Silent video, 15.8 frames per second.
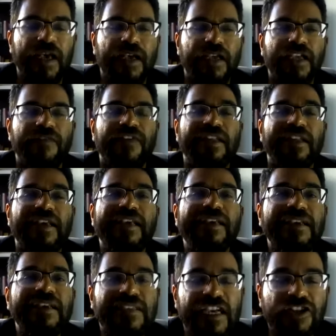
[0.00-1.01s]
If it
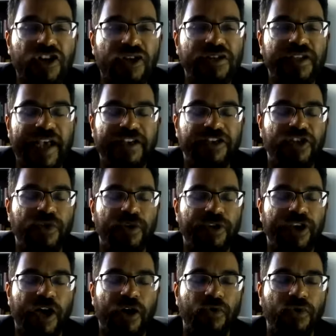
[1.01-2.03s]
is a transaction with
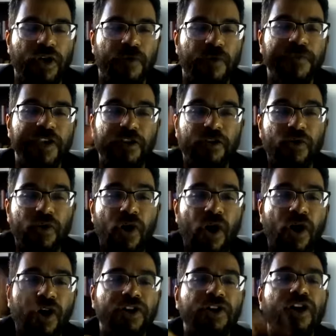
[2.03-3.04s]
the owner, it
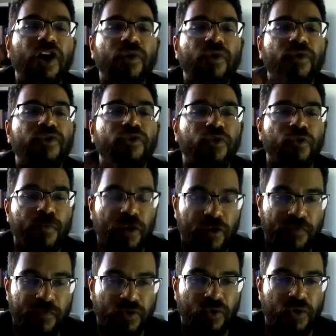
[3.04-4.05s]
can't go through
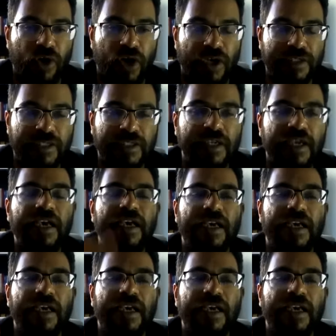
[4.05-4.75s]
profit or loss.